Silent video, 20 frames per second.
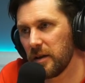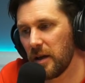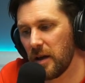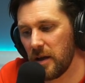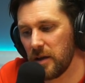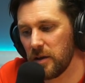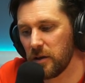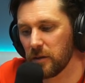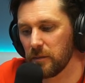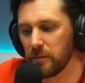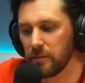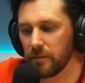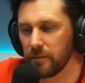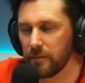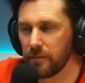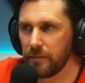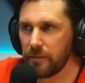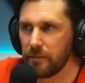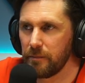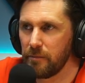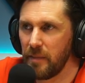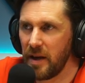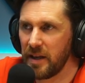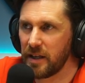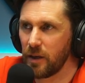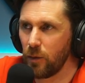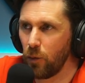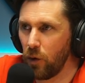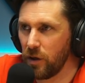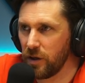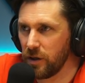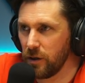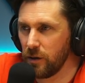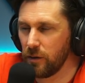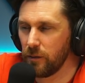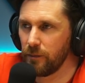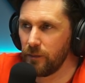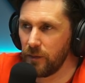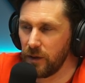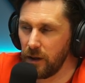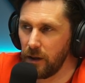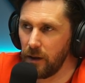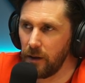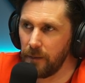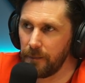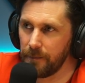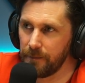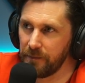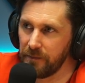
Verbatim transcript: Yeah, you can. You can you can read something you, and yeah. you'll be like,